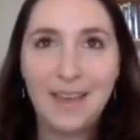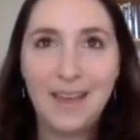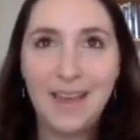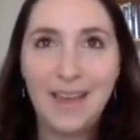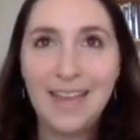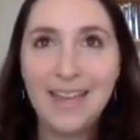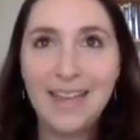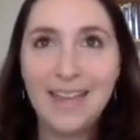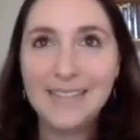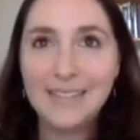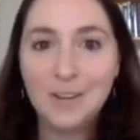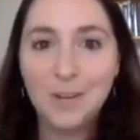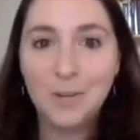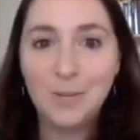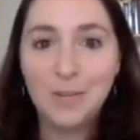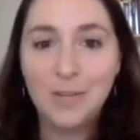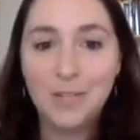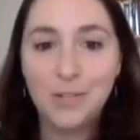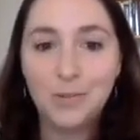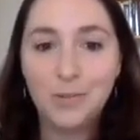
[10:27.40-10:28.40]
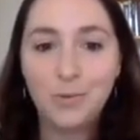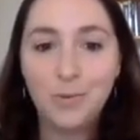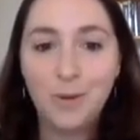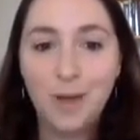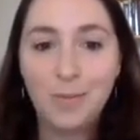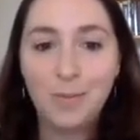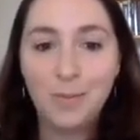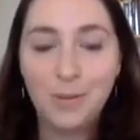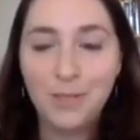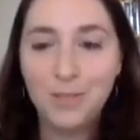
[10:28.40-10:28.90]
I guess, a little bit
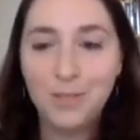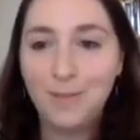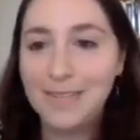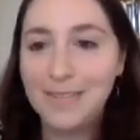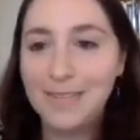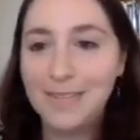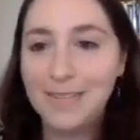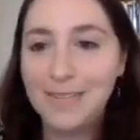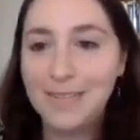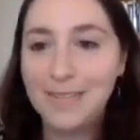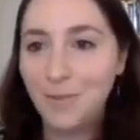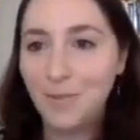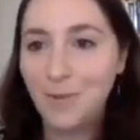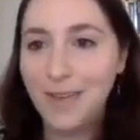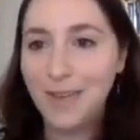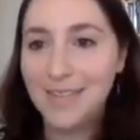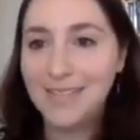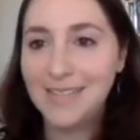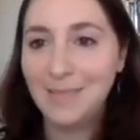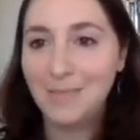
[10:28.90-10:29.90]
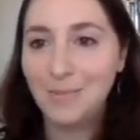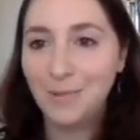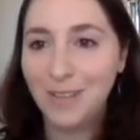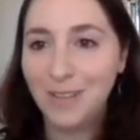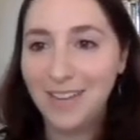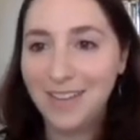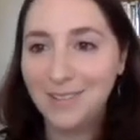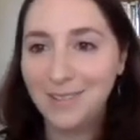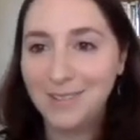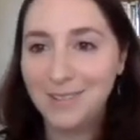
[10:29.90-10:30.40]
troubled by some of the ways that
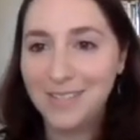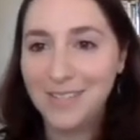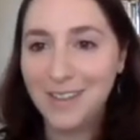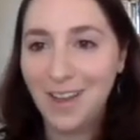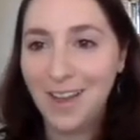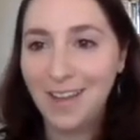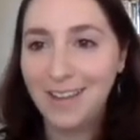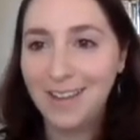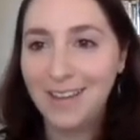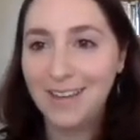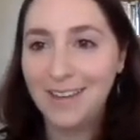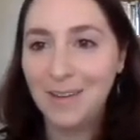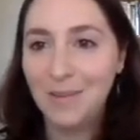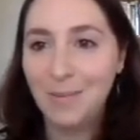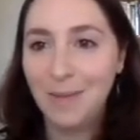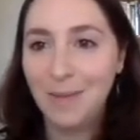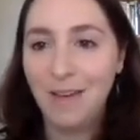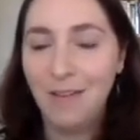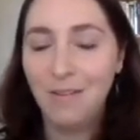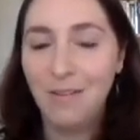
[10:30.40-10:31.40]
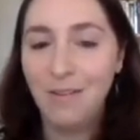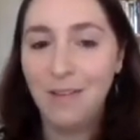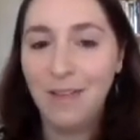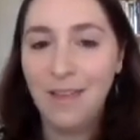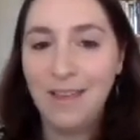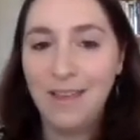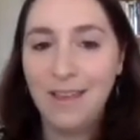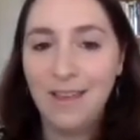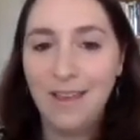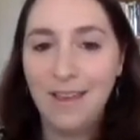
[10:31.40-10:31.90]
Boullata was talking about
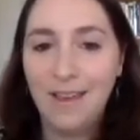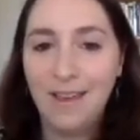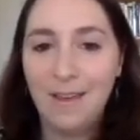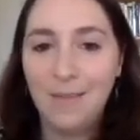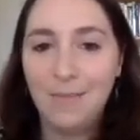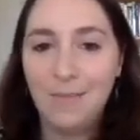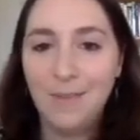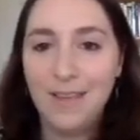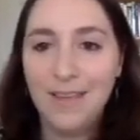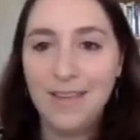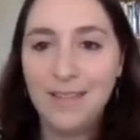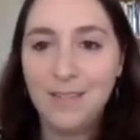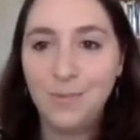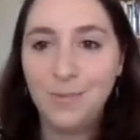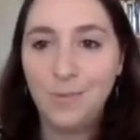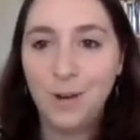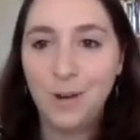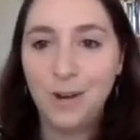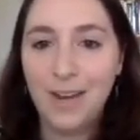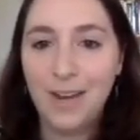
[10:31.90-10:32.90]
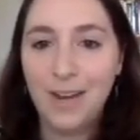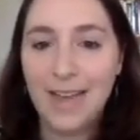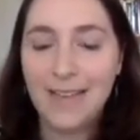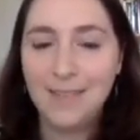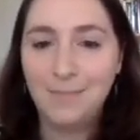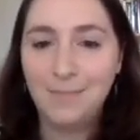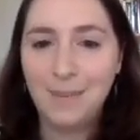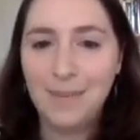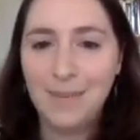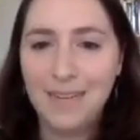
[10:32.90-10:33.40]
um, his work
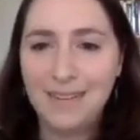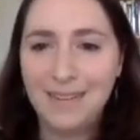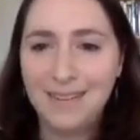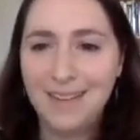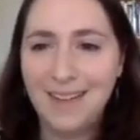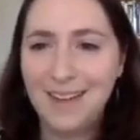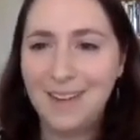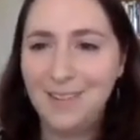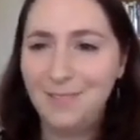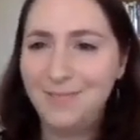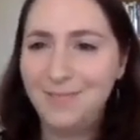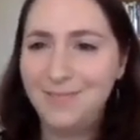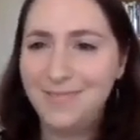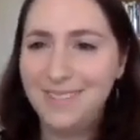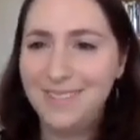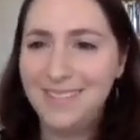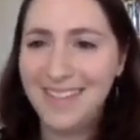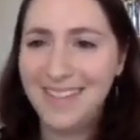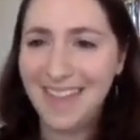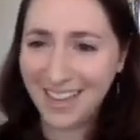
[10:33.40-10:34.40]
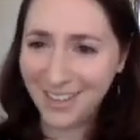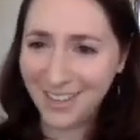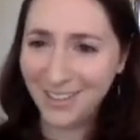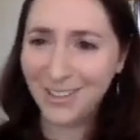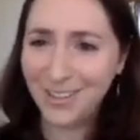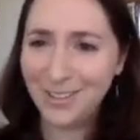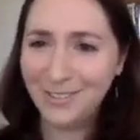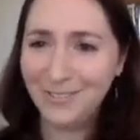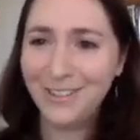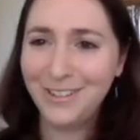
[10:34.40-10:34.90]
as being mm-hmm. kind of
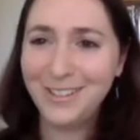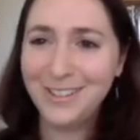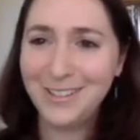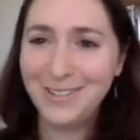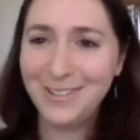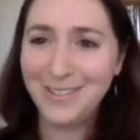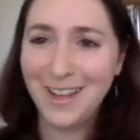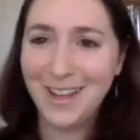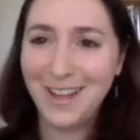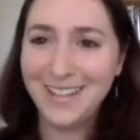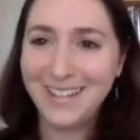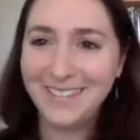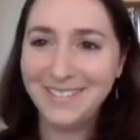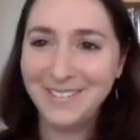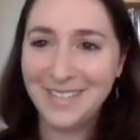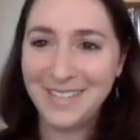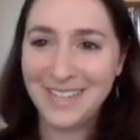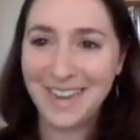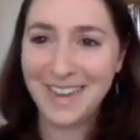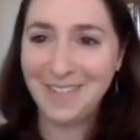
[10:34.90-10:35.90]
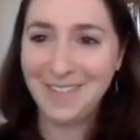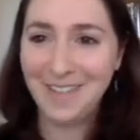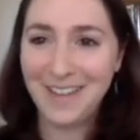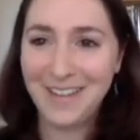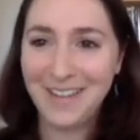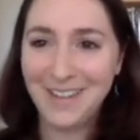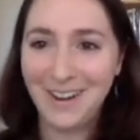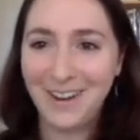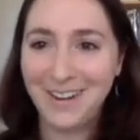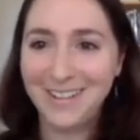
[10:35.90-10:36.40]
secular, first of all, which I
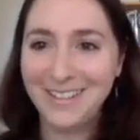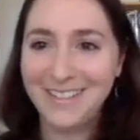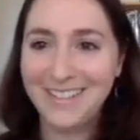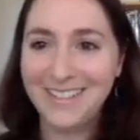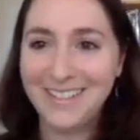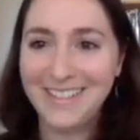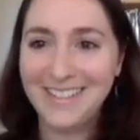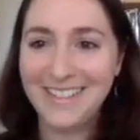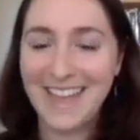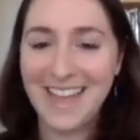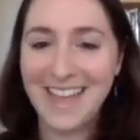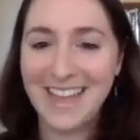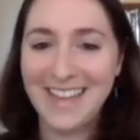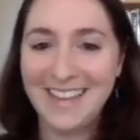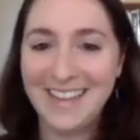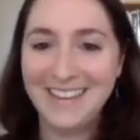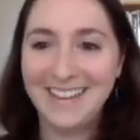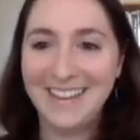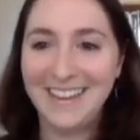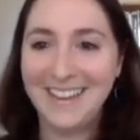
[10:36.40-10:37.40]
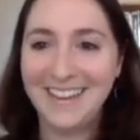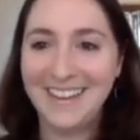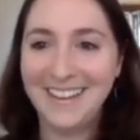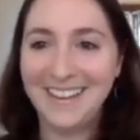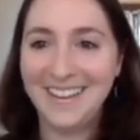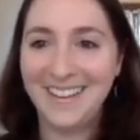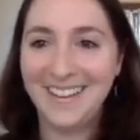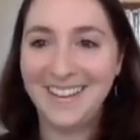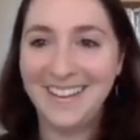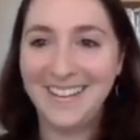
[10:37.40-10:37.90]
find hard to say uh,
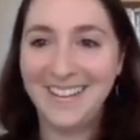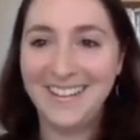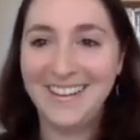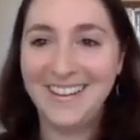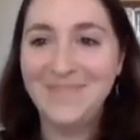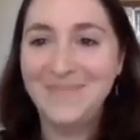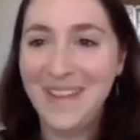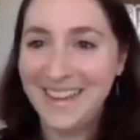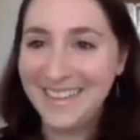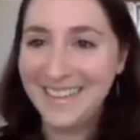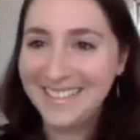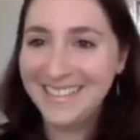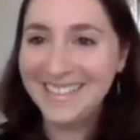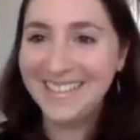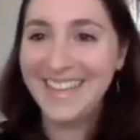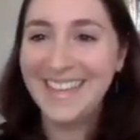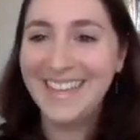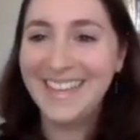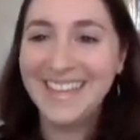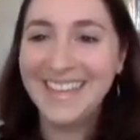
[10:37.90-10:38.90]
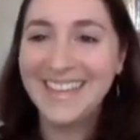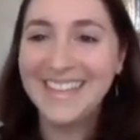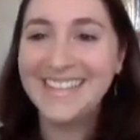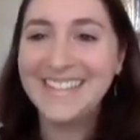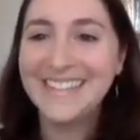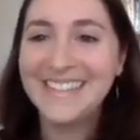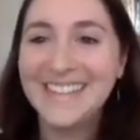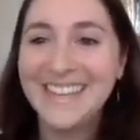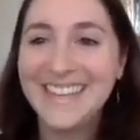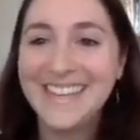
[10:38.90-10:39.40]
on in a painting like
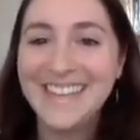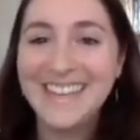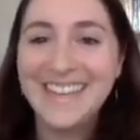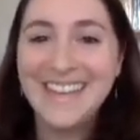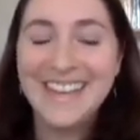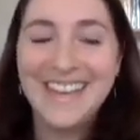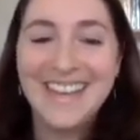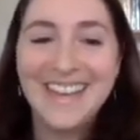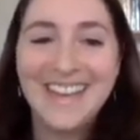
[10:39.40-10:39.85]
this. Yeah.